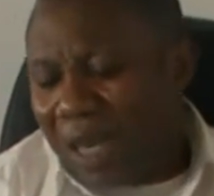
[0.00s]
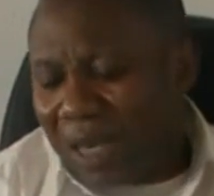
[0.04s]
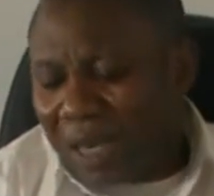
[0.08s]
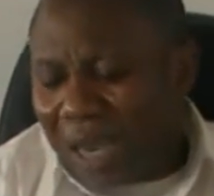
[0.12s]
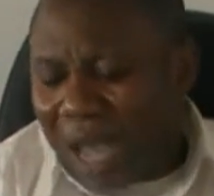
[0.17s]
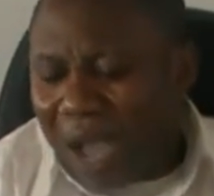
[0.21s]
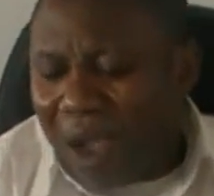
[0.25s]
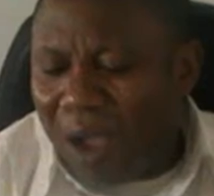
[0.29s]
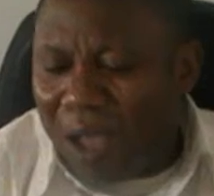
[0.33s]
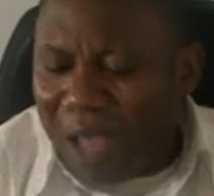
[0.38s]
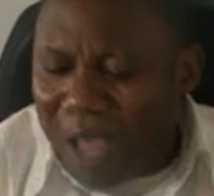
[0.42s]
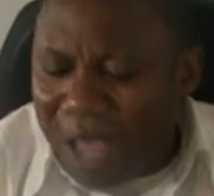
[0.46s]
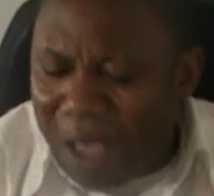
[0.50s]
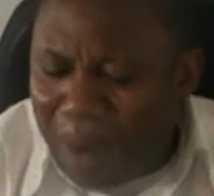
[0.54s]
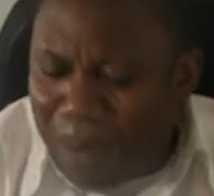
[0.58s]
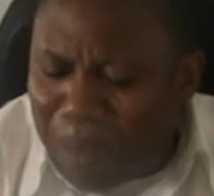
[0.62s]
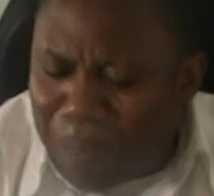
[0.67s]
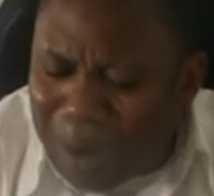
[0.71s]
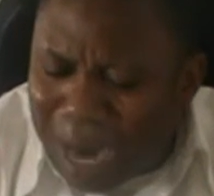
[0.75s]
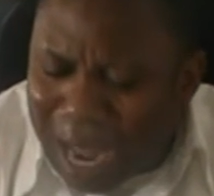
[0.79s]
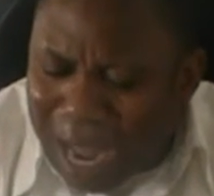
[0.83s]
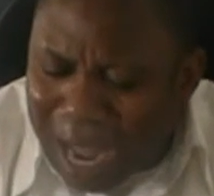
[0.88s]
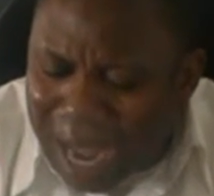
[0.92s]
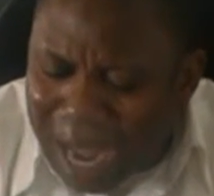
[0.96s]
Now,
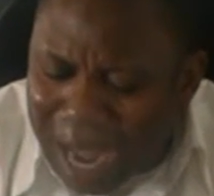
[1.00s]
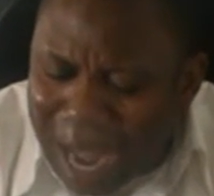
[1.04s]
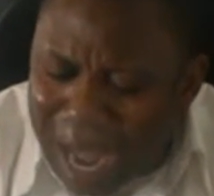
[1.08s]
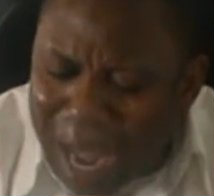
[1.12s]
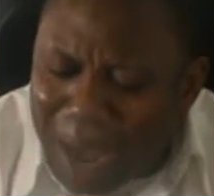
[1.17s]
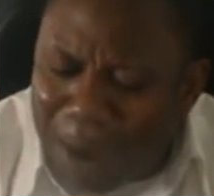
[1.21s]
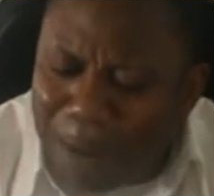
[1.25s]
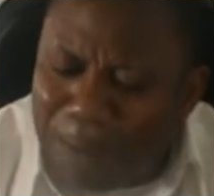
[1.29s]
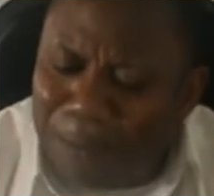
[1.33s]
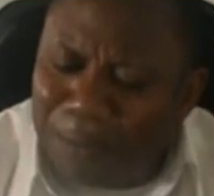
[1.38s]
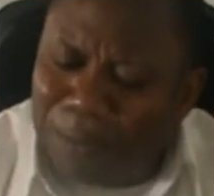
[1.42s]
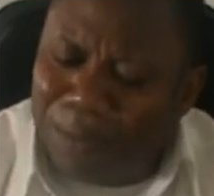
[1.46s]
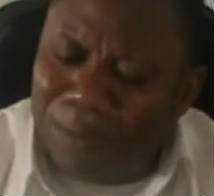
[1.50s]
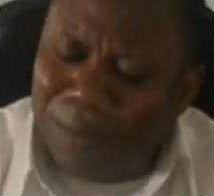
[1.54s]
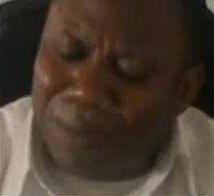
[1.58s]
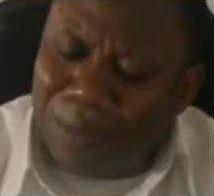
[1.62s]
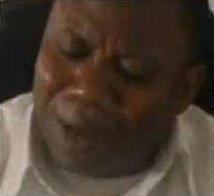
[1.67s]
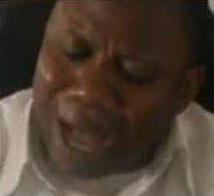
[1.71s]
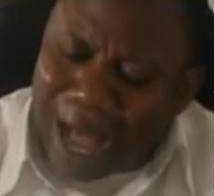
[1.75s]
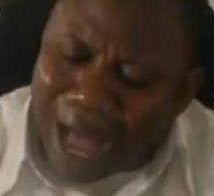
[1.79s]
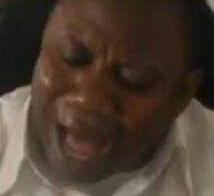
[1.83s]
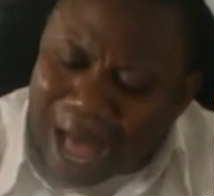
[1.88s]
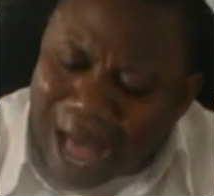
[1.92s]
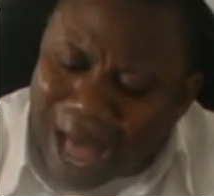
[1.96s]

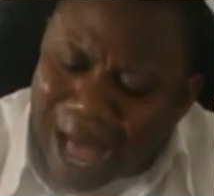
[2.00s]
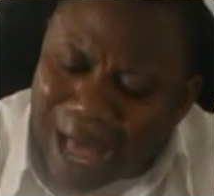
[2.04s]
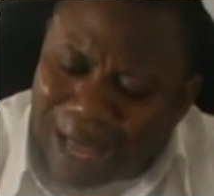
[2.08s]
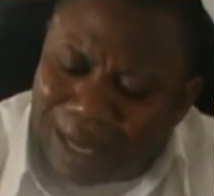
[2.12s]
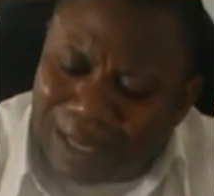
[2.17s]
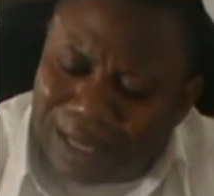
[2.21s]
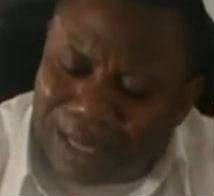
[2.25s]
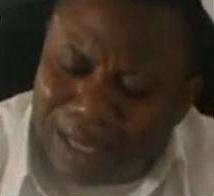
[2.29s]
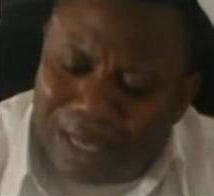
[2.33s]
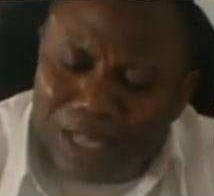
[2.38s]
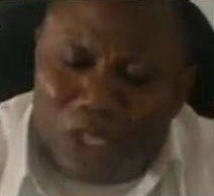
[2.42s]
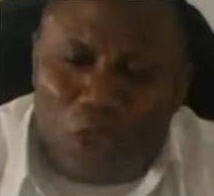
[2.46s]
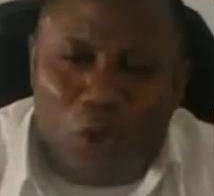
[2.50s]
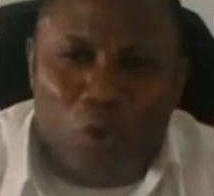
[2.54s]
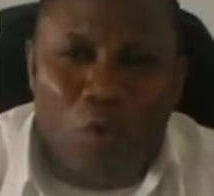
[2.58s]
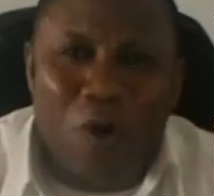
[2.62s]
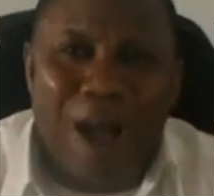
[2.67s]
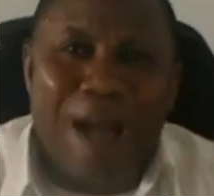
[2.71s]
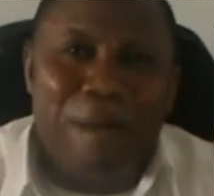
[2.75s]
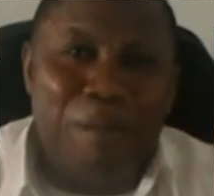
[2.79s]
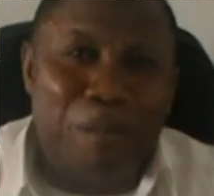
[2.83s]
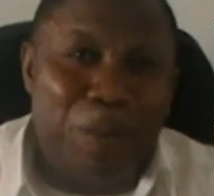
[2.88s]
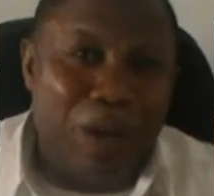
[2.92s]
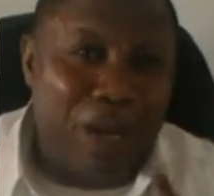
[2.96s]
Abraham and his
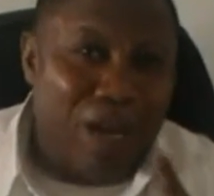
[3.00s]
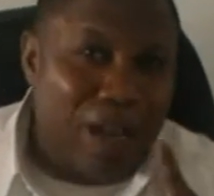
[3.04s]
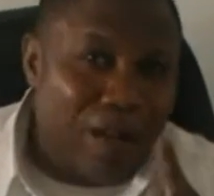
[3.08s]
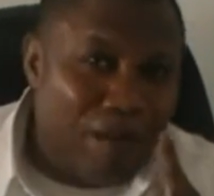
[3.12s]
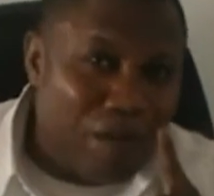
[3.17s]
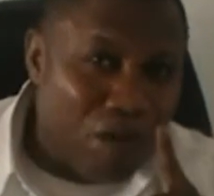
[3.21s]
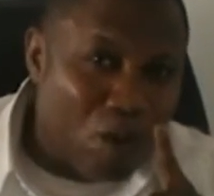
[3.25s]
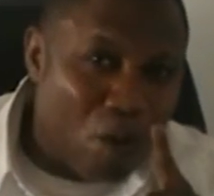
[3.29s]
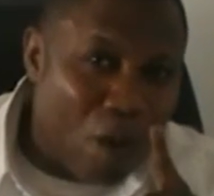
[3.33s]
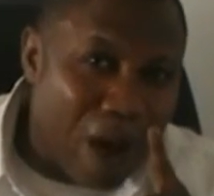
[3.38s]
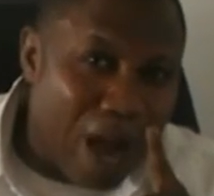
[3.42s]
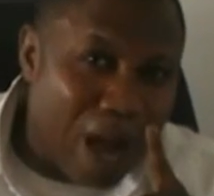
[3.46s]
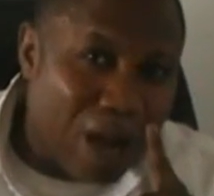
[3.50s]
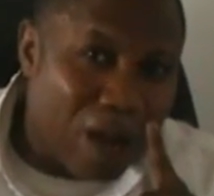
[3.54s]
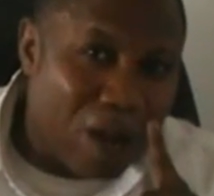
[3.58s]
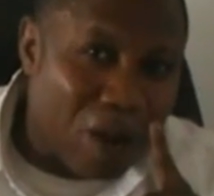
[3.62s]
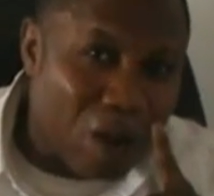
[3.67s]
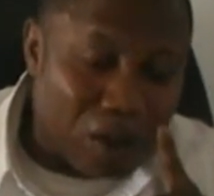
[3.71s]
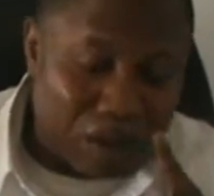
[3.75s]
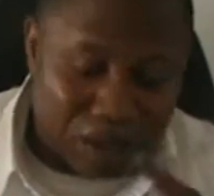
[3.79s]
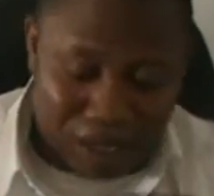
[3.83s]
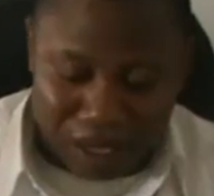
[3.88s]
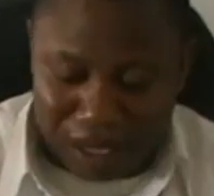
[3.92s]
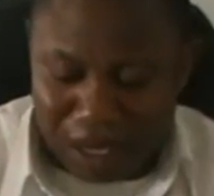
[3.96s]
wife believe one
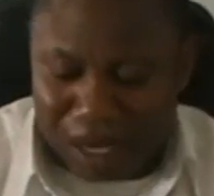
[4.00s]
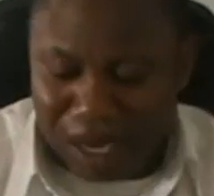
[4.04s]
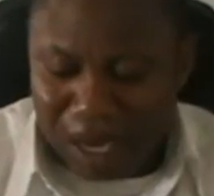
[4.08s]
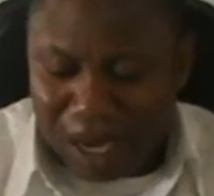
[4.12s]
God.